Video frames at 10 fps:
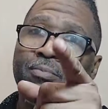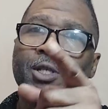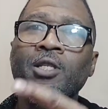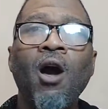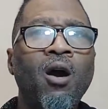
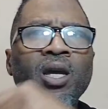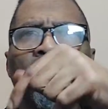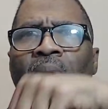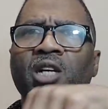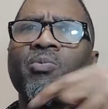y'all
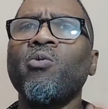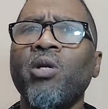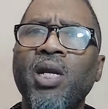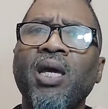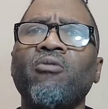inbox me with
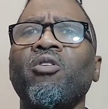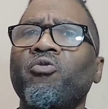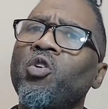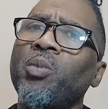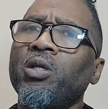a name for the
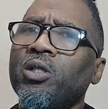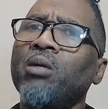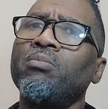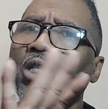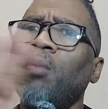female.
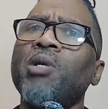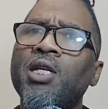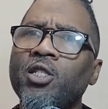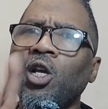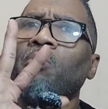Something something
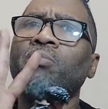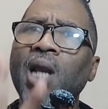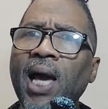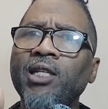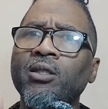that something
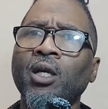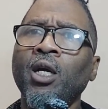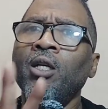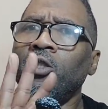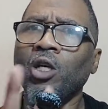nice,
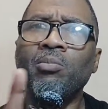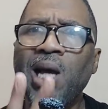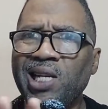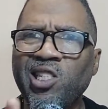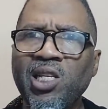something
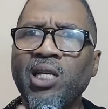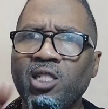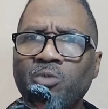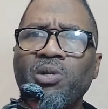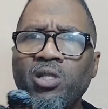not
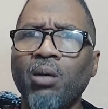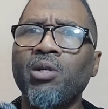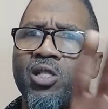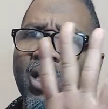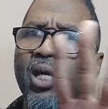sexist, but something
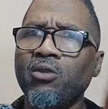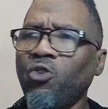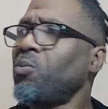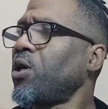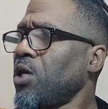that says
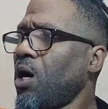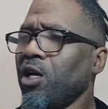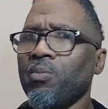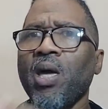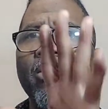female. Y'all
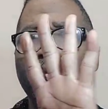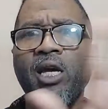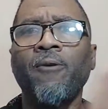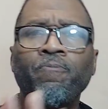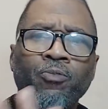help me out with
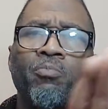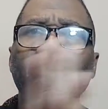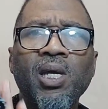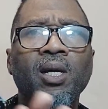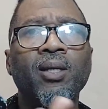that. But
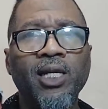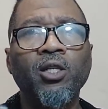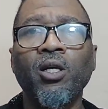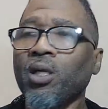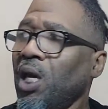yeah, that's
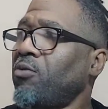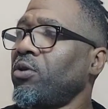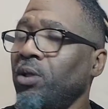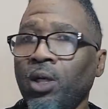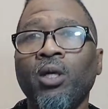her, Kevin.
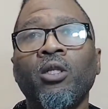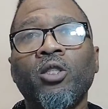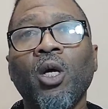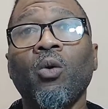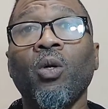
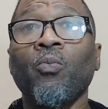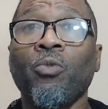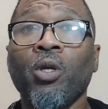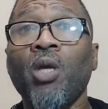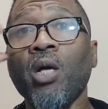So,
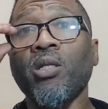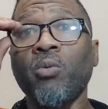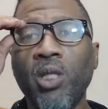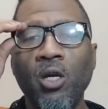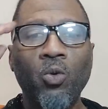y'all
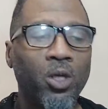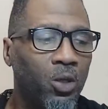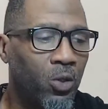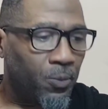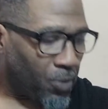said, Theo, what are you
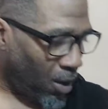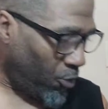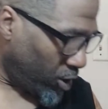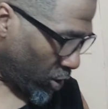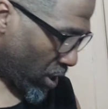doing? I'm
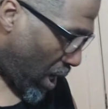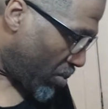gonna show y'all